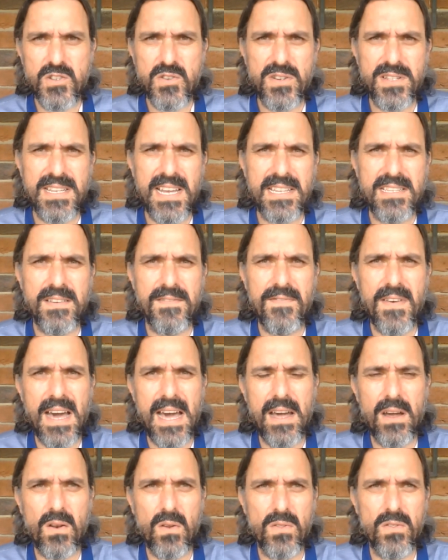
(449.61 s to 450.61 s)
Trinidad de
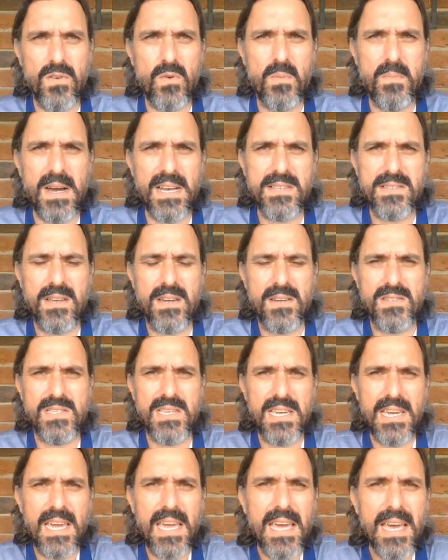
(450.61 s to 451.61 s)
Vale or the Robusto
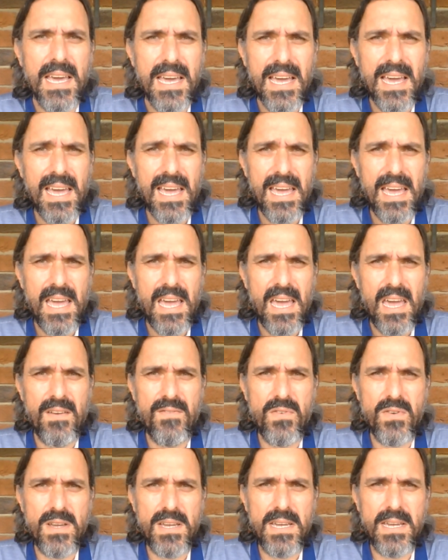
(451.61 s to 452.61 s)
tea,
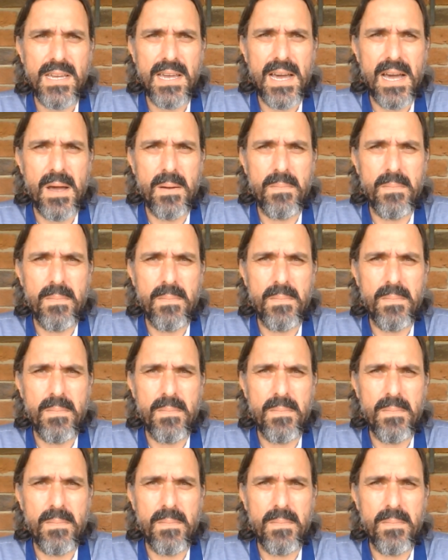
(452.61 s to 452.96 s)
every